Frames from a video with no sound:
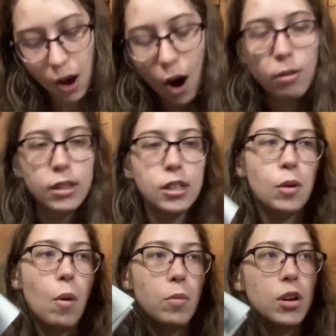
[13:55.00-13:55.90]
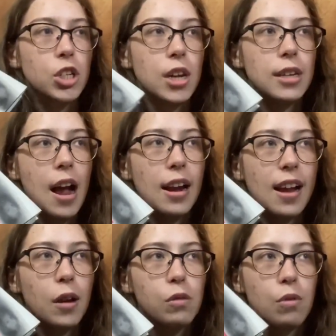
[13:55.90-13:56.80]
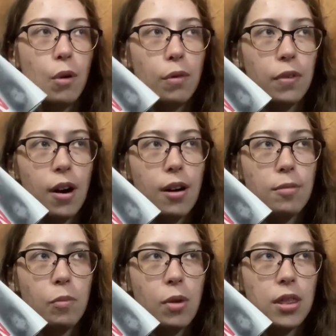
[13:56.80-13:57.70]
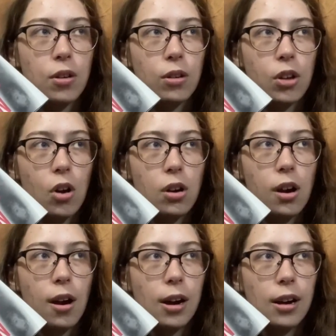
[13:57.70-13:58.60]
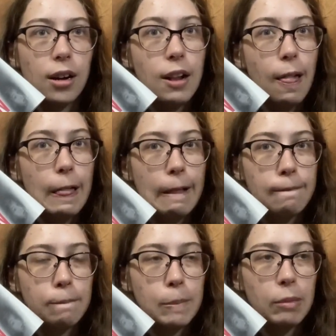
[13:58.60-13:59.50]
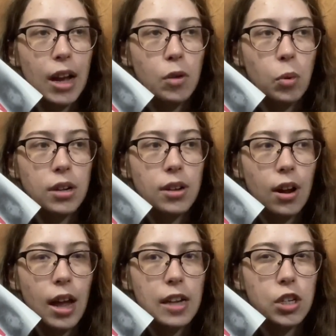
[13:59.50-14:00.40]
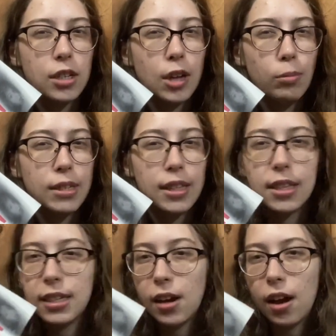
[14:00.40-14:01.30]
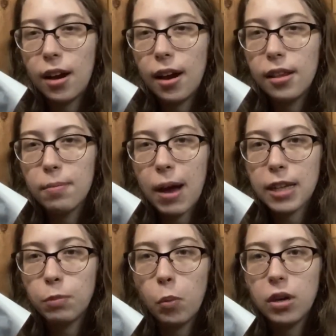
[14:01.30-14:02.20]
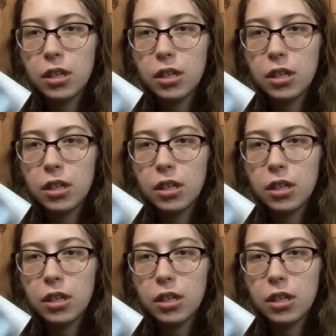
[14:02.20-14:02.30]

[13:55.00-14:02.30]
Oh, this is the one where she's hiding out on a rural farm with her daughter, and whatnot, and she's helped the CIA in the past, but when